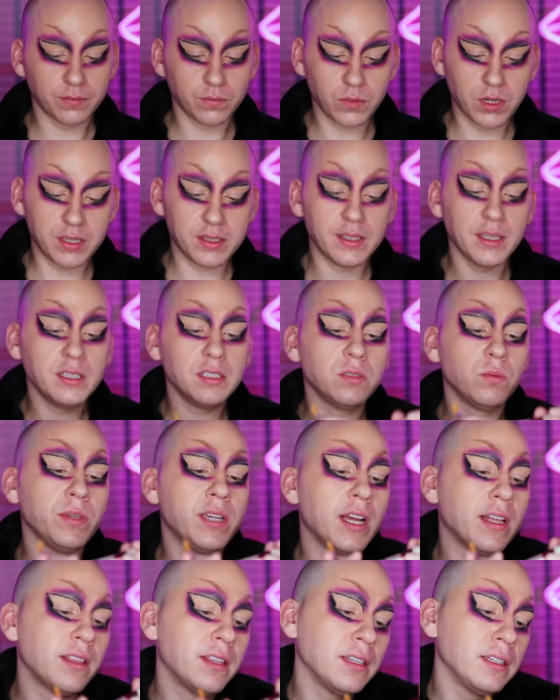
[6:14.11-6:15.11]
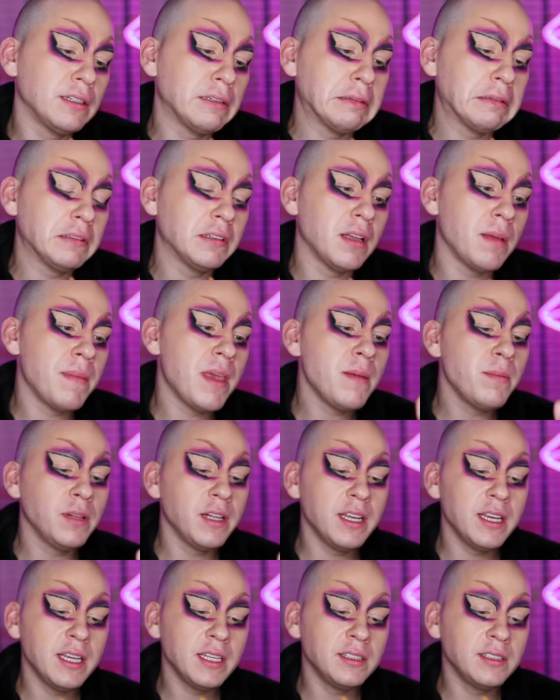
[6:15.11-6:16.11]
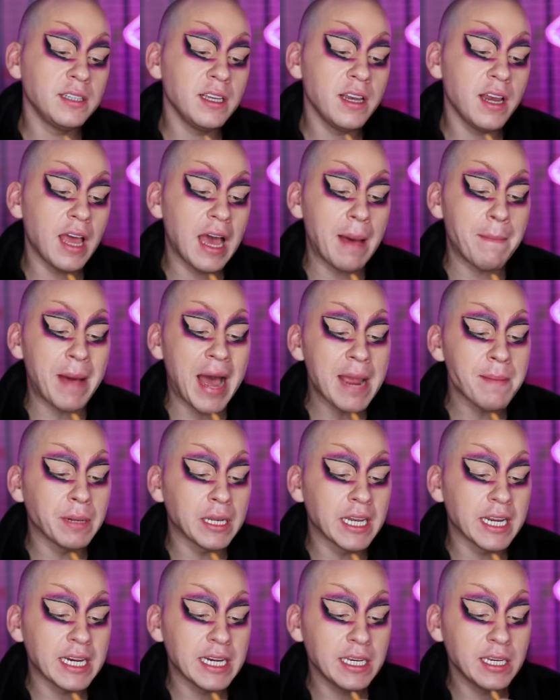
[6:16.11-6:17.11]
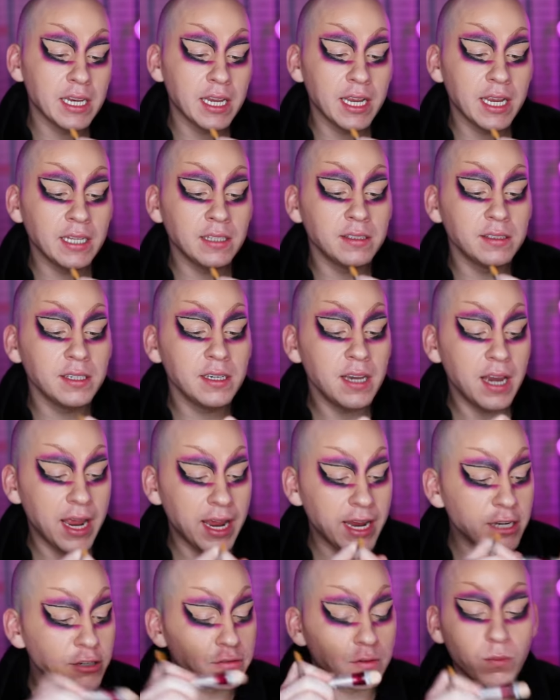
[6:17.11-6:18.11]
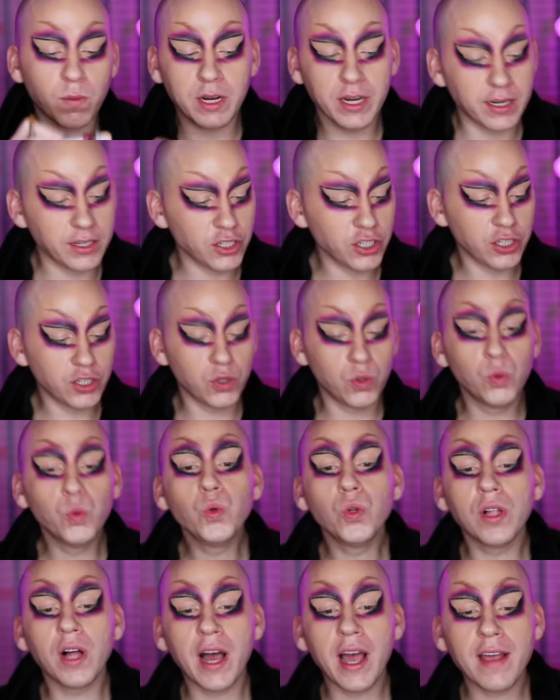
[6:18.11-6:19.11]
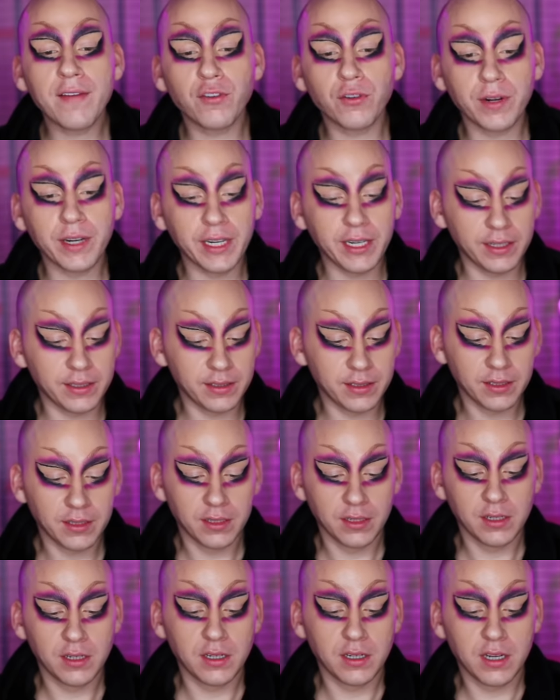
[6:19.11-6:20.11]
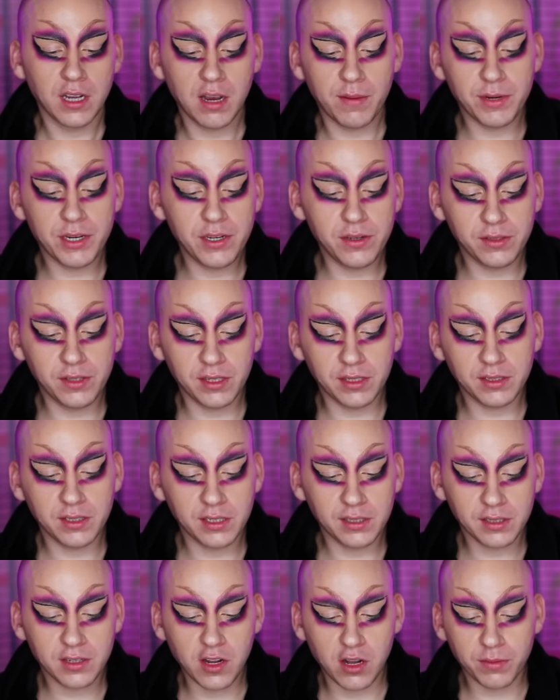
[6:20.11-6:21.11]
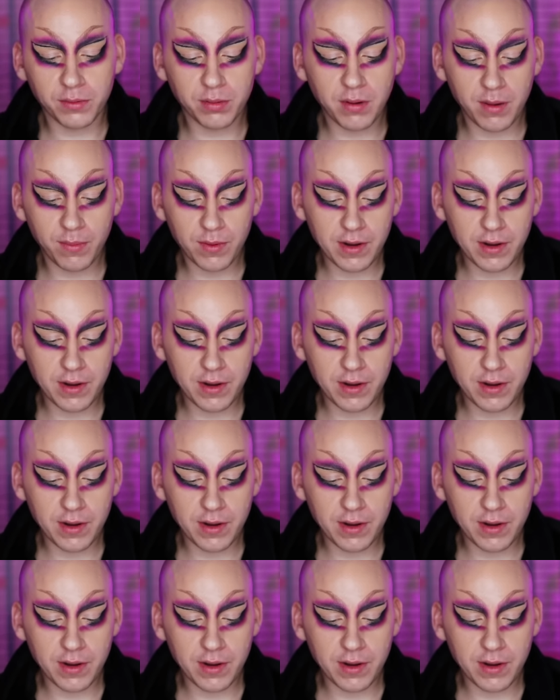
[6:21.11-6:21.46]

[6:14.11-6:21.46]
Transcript: What is this? We got the Maybelline Instant, Maybelline Instant Age Rewind, Cool Ivory. I'm gonna use this to sculpt my